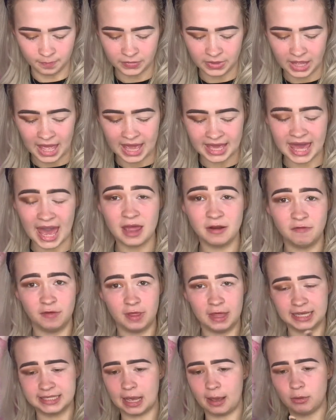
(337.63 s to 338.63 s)
Again for
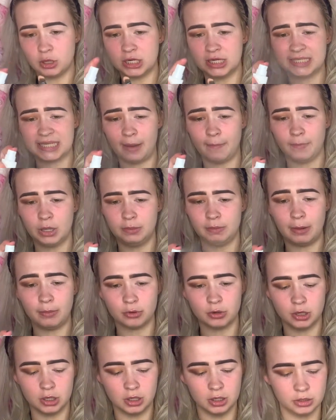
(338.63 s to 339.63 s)
this, I'm going to dampen my
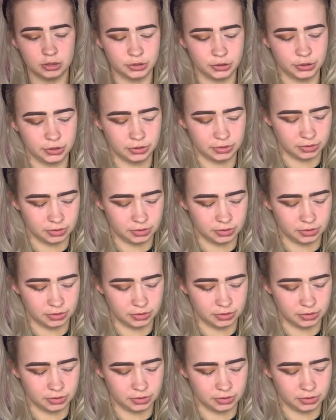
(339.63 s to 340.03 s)
brush.